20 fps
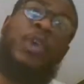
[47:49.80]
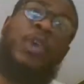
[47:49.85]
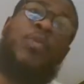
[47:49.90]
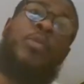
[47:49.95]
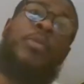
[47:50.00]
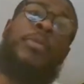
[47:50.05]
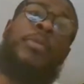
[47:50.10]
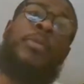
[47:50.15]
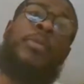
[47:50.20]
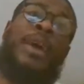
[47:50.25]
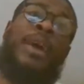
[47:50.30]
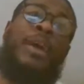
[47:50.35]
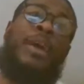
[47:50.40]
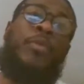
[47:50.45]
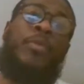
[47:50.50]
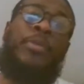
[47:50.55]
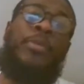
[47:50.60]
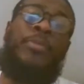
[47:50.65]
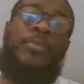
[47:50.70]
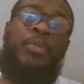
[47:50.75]
We'll be
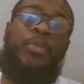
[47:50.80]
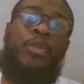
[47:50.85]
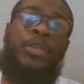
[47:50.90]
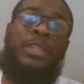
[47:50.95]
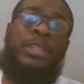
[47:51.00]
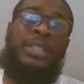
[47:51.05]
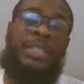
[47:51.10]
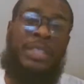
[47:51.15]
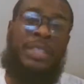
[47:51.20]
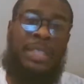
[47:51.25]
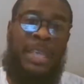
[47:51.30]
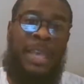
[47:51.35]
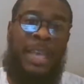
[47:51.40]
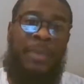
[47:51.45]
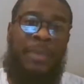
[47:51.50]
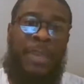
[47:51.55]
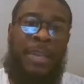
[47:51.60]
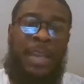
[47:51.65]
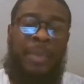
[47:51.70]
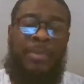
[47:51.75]
back with more. This is a
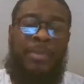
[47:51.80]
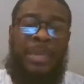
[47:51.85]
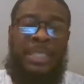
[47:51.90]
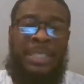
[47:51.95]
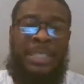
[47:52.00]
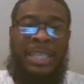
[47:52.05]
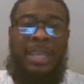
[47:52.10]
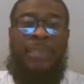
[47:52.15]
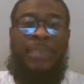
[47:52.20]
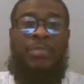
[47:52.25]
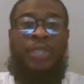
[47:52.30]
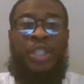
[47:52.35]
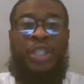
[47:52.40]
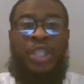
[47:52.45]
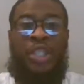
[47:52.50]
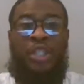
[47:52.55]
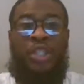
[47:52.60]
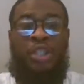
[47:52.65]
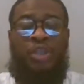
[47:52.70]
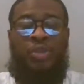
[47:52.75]
Game of Day by Zay,
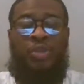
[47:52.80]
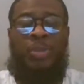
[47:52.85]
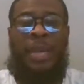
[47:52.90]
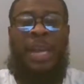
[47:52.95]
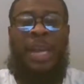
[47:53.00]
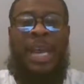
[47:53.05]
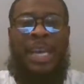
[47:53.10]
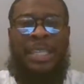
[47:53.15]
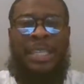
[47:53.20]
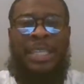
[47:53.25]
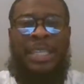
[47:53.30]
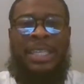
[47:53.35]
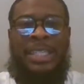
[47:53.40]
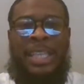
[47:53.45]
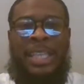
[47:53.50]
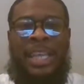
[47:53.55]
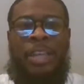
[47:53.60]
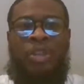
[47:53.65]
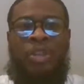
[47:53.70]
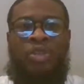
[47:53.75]
presented to you by the Ask
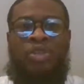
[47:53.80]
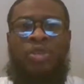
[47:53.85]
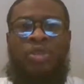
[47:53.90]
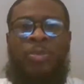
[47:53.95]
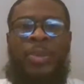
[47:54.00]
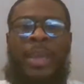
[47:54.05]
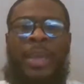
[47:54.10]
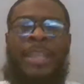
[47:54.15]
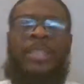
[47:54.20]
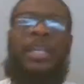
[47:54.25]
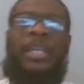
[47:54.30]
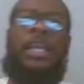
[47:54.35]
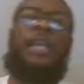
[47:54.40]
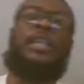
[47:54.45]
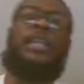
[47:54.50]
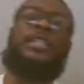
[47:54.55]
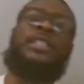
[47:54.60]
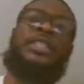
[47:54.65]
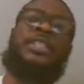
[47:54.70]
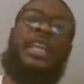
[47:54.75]
Isaiah YouTube page.
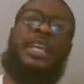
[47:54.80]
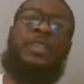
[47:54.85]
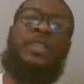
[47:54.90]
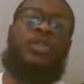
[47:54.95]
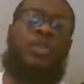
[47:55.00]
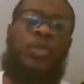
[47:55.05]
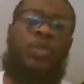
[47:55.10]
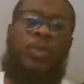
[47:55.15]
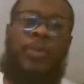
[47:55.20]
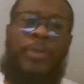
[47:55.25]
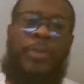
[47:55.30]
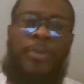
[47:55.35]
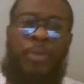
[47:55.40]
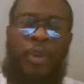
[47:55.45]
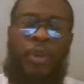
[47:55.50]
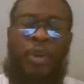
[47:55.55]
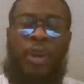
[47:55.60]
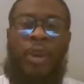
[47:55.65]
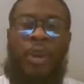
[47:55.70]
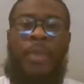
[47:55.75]
Stay tuned for
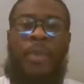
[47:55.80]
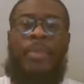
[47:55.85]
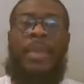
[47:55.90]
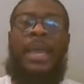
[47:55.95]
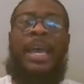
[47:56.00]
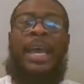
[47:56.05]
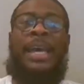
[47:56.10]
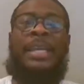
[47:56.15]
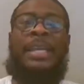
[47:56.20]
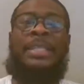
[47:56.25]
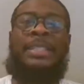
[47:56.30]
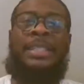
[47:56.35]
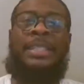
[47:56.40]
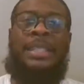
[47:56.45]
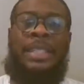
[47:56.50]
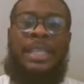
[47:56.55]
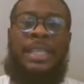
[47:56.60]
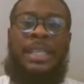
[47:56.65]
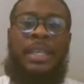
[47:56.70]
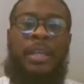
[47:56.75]
more as
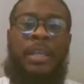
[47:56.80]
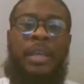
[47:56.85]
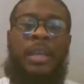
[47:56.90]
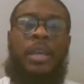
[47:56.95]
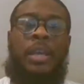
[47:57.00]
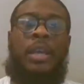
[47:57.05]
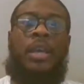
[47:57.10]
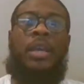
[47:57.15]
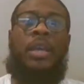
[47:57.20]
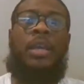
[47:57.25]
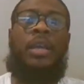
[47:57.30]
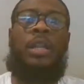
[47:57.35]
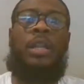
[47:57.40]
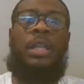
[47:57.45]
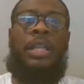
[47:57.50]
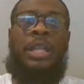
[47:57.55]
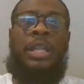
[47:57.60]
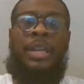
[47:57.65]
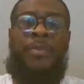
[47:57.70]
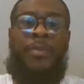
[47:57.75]
the
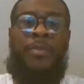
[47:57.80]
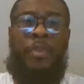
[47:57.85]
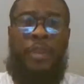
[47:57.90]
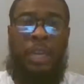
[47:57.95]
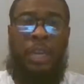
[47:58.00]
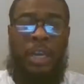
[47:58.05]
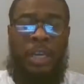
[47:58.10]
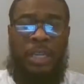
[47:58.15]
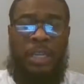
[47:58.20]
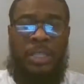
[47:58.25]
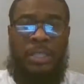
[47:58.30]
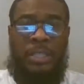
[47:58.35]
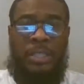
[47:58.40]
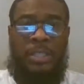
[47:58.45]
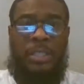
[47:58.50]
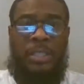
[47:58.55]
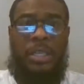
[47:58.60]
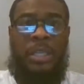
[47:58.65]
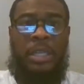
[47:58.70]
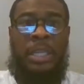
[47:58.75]
Denver
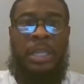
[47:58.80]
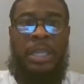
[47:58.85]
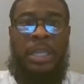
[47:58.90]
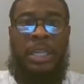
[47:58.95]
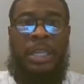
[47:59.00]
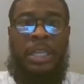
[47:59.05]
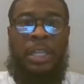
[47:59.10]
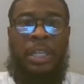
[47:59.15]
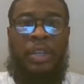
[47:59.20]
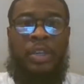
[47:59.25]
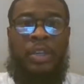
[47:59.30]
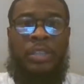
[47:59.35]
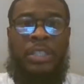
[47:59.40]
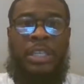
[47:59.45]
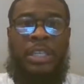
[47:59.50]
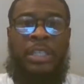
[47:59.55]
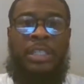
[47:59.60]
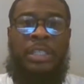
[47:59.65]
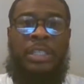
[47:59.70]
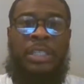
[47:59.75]
Nuggets lead the Los
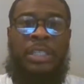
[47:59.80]
Angeles